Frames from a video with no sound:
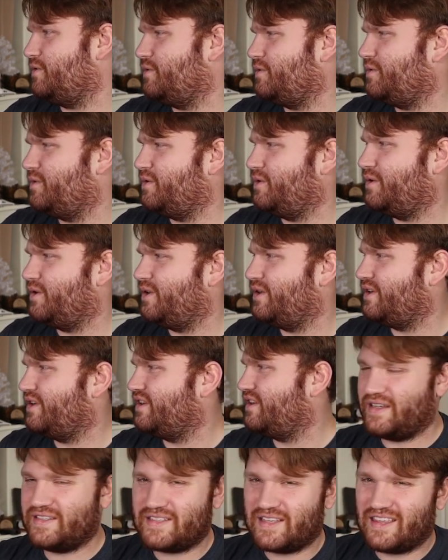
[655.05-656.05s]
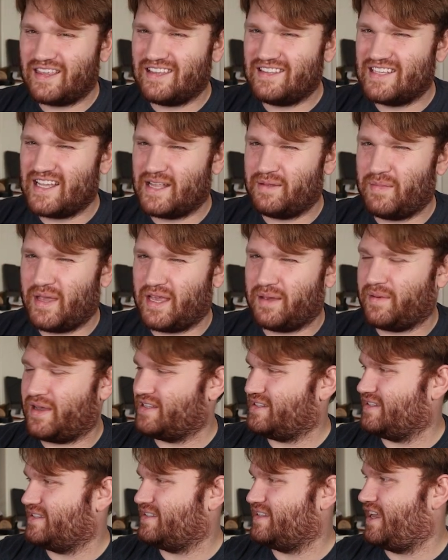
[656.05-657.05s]
Ooh, basically ten
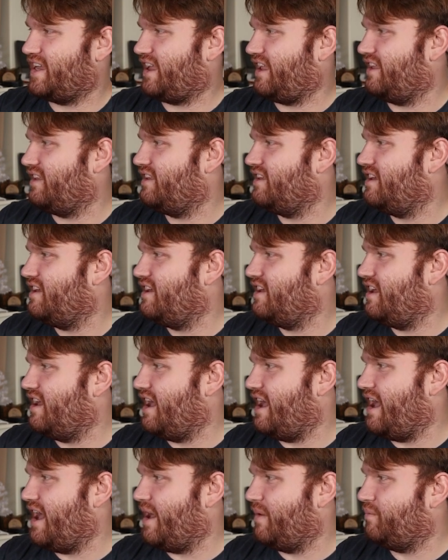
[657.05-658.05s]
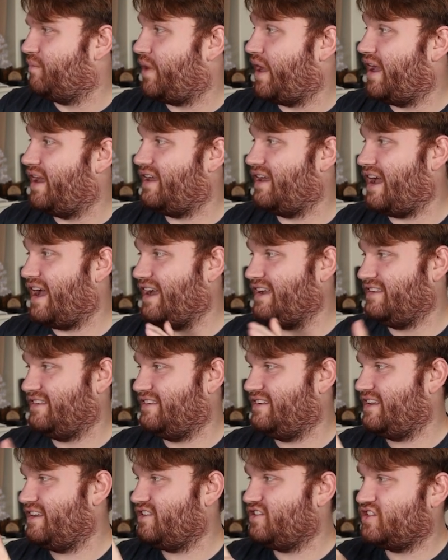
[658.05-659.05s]
megabytes a second. Um, but I
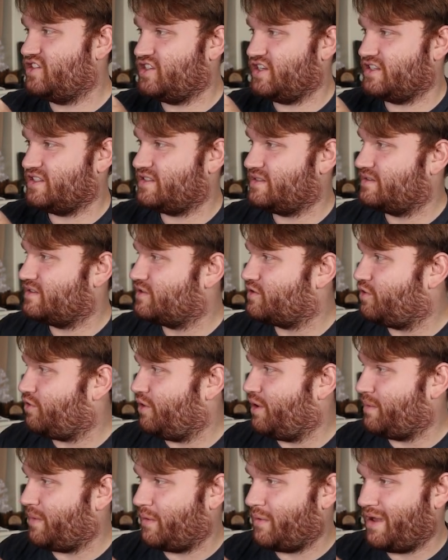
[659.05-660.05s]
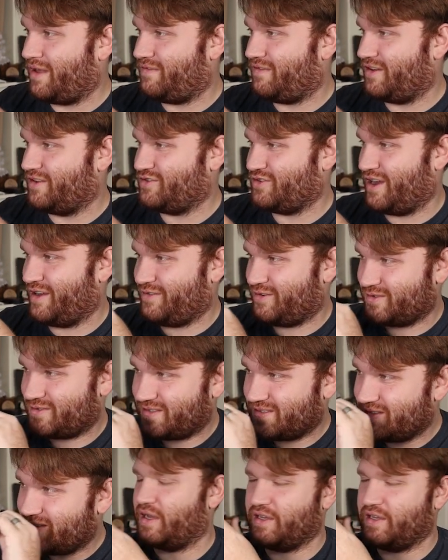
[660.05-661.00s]
did just screw up my Wi-Fi drivers.